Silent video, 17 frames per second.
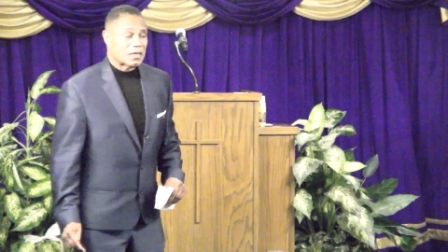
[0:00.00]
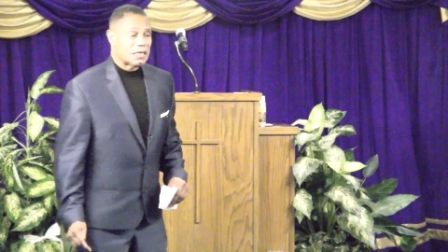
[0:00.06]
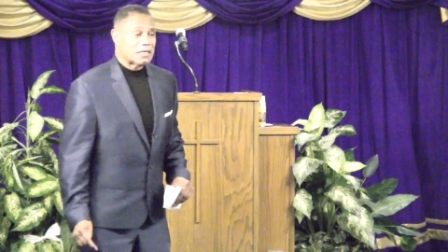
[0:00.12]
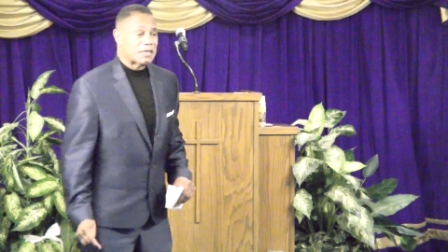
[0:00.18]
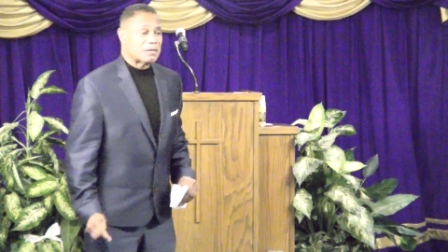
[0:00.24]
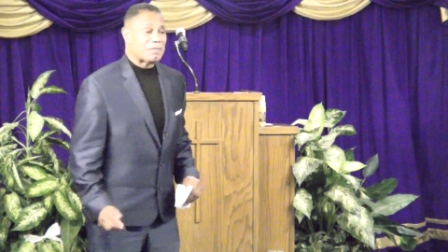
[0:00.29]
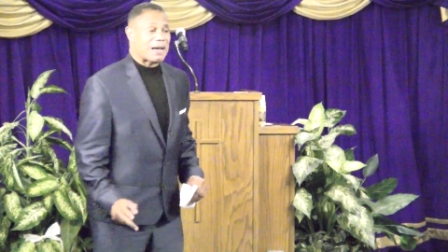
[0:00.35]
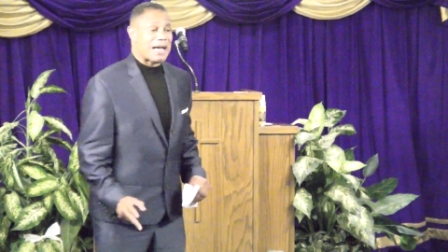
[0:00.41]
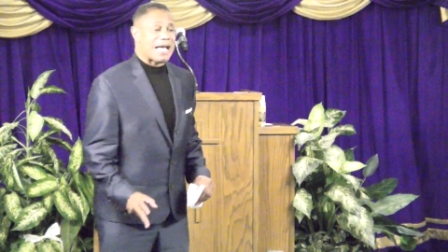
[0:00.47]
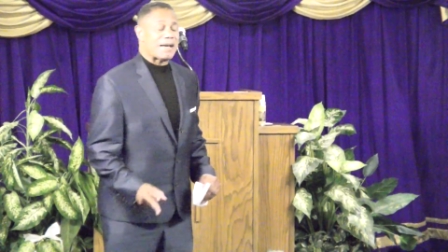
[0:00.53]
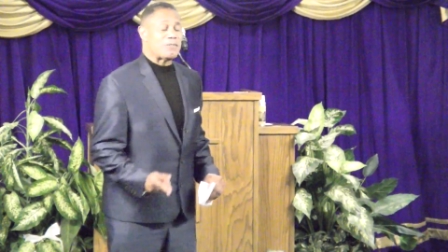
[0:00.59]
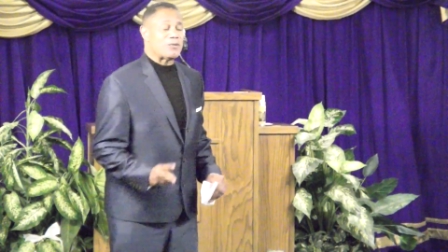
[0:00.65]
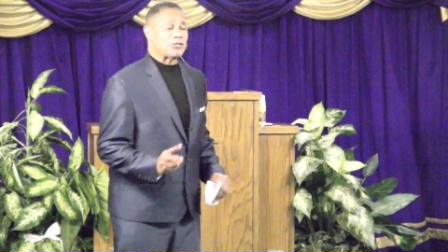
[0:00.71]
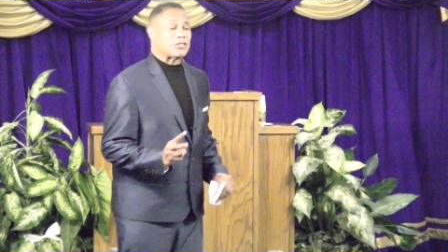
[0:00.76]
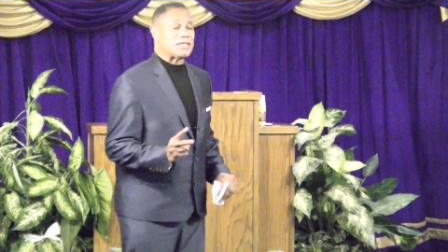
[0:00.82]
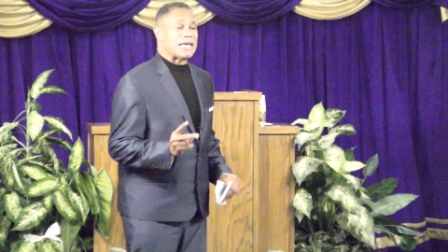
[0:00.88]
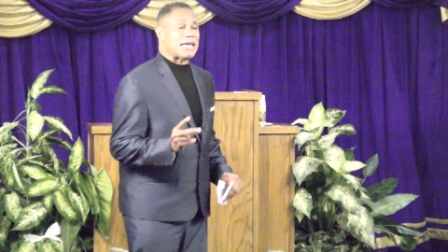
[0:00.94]
The
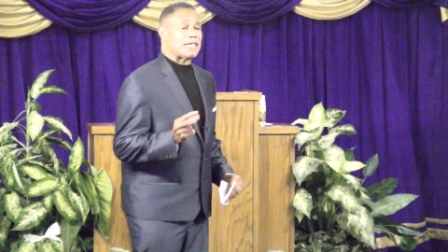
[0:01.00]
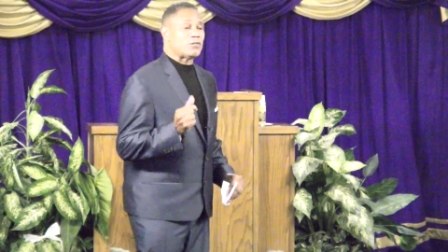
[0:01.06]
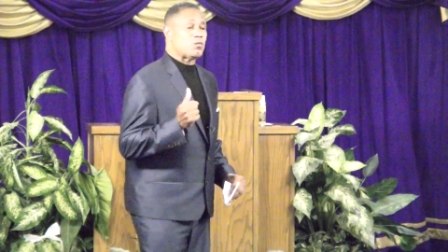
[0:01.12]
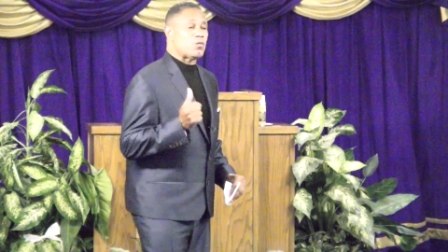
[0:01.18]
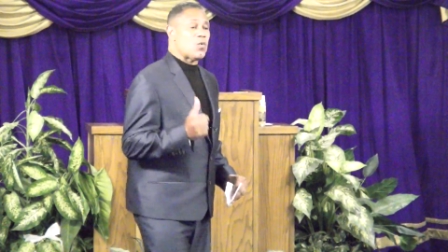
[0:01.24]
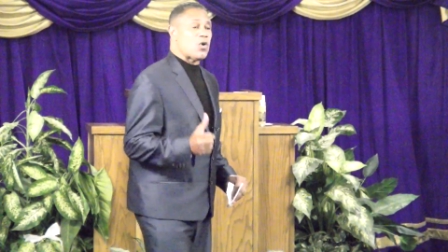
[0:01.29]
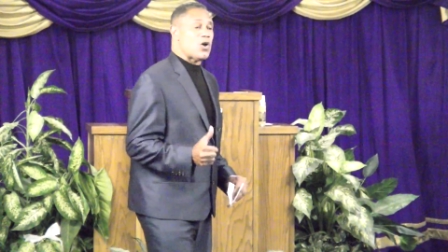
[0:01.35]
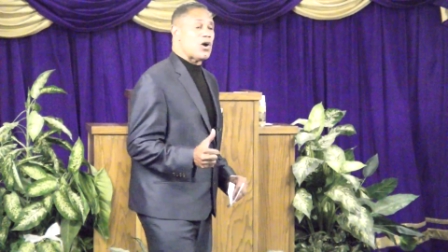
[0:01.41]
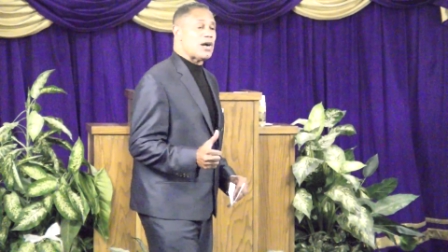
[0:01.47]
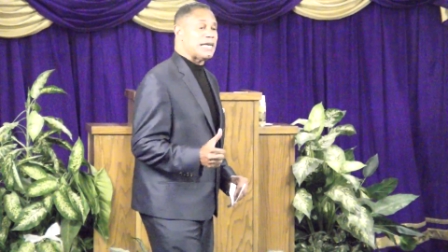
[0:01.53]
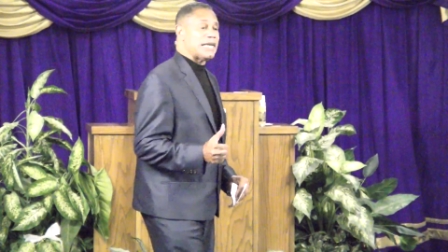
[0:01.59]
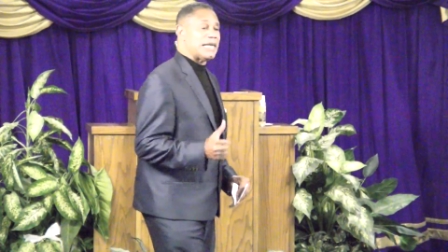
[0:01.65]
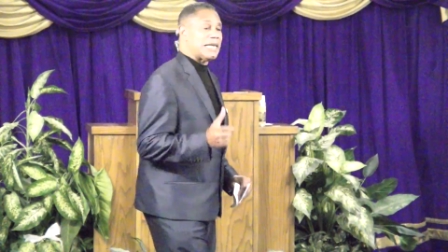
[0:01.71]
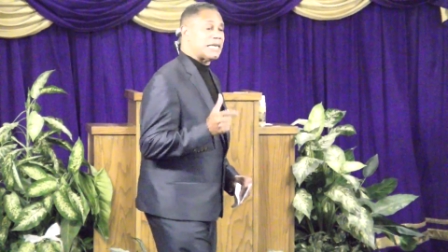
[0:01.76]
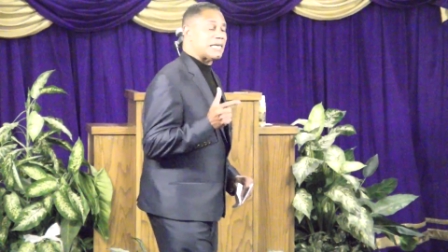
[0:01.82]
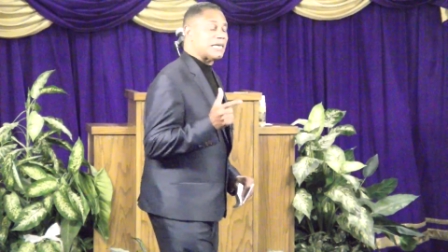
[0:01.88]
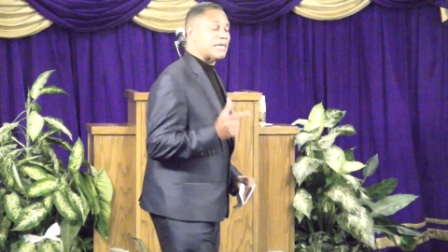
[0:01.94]
Bible says
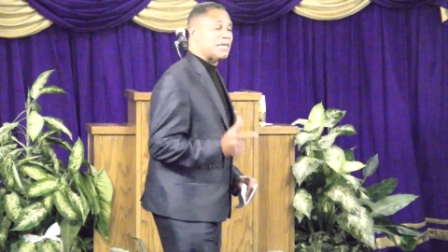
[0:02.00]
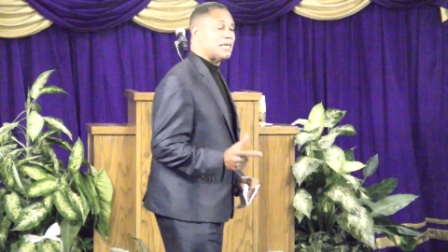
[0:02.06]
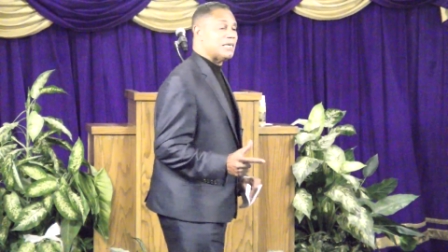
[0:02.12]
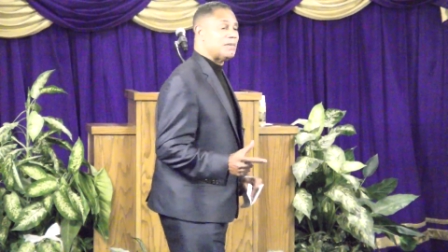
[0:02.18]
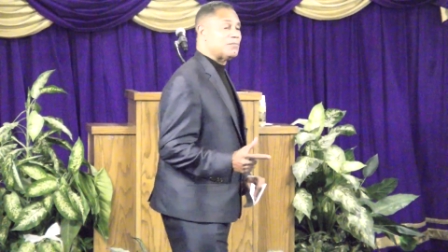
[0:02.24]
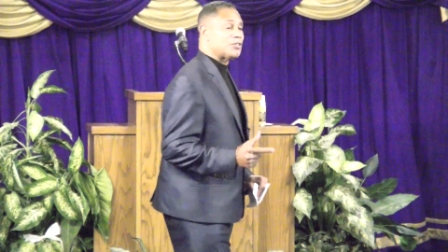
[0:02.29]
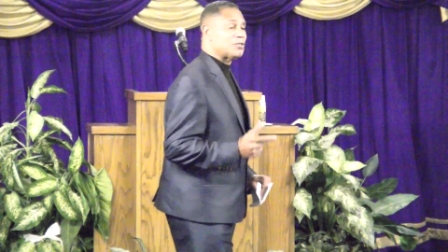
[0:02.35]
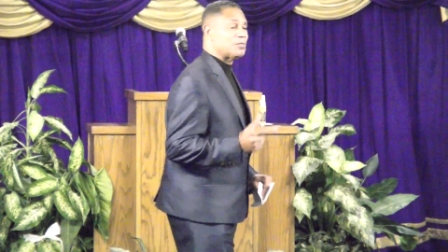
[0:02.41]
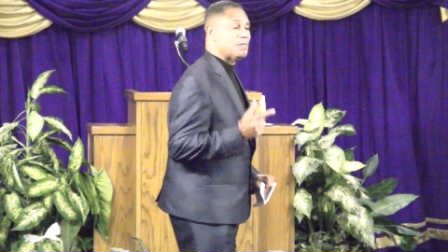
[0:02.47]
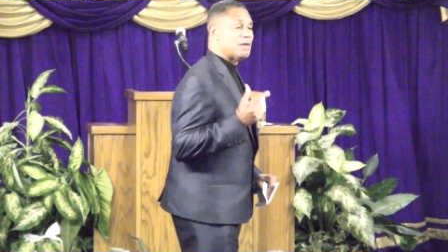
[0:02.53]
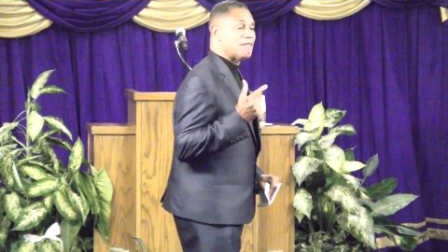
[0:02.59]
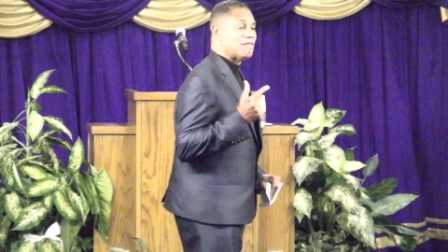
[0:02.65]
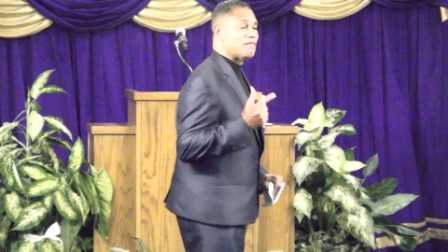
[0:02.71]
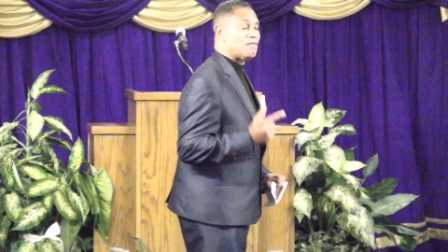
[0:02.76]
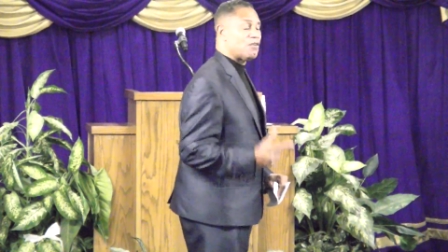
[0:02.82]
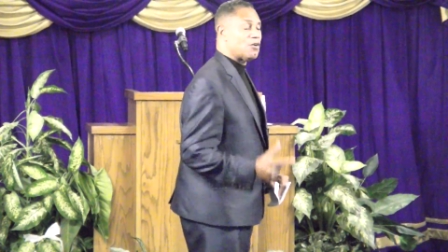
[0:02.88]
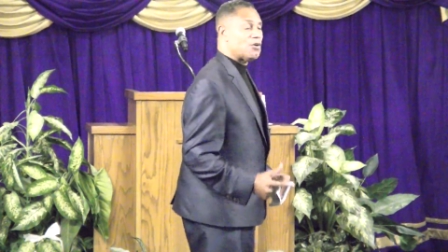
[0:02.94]
warning comes
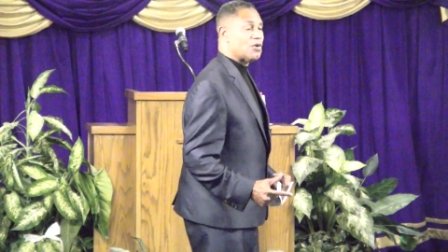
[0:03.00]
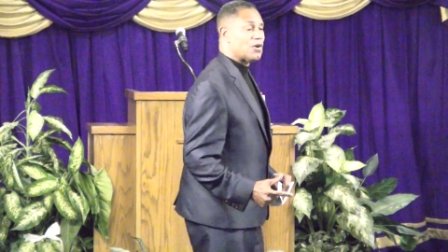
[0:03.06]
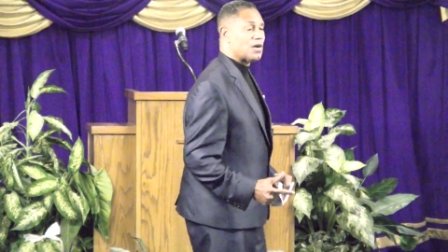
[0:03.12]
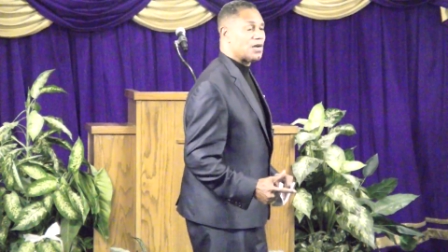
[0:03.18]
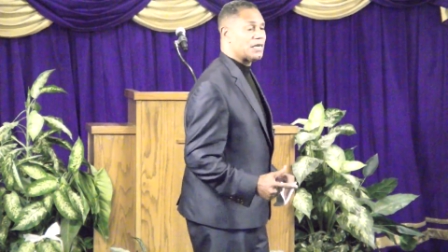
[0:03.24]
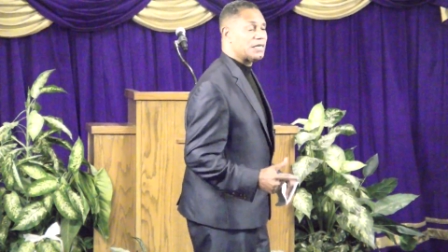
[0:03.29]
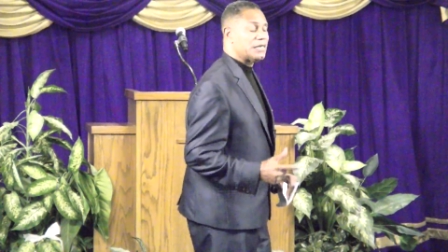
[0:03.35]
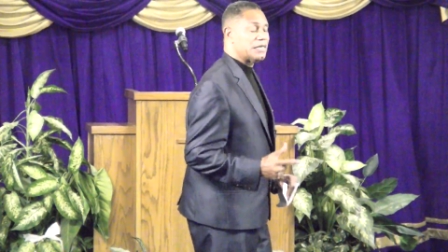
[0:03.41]
before